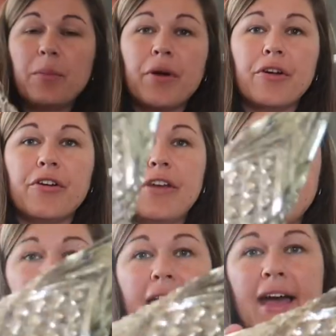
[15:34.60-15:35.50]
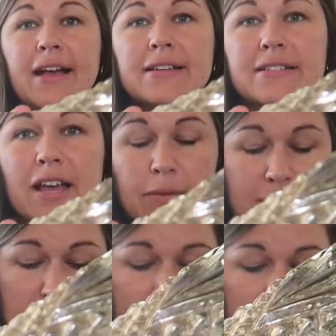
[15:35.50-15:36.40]
the mercury glass. I
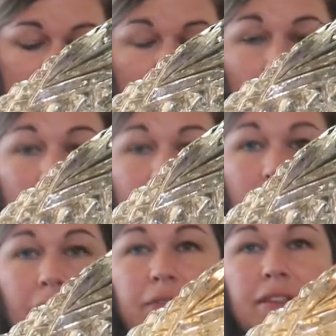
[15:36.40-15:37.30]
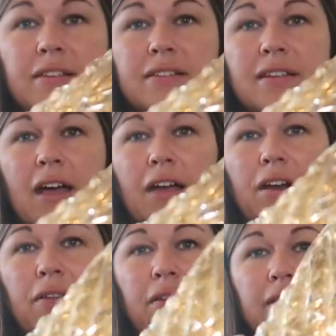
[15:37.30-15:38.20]
was telling you, I love the design
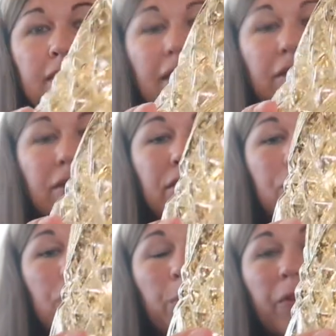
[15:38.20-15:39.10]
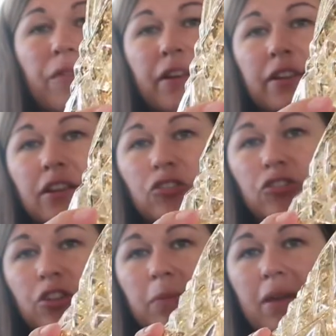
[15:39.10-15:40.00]
on this. It looks super vintage
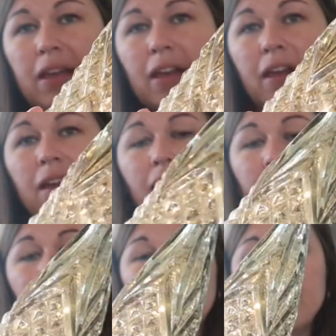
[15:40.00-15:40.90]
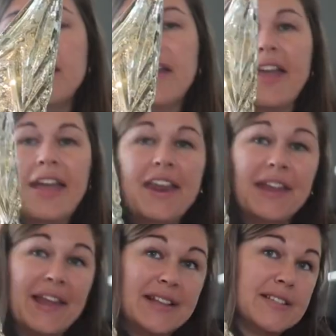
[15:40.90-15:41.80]
to me, and
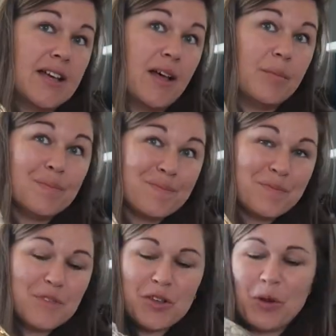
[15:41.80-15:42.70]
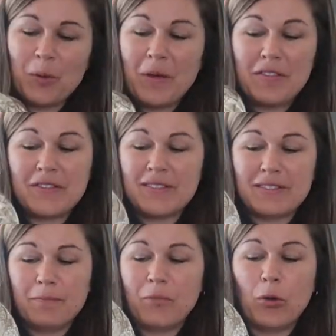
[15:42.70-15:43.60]
it lights up. So it's
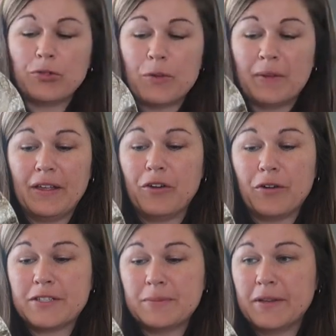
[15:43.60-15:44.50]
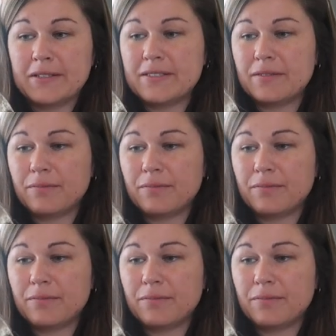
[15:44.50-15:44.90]
ultimately Christmas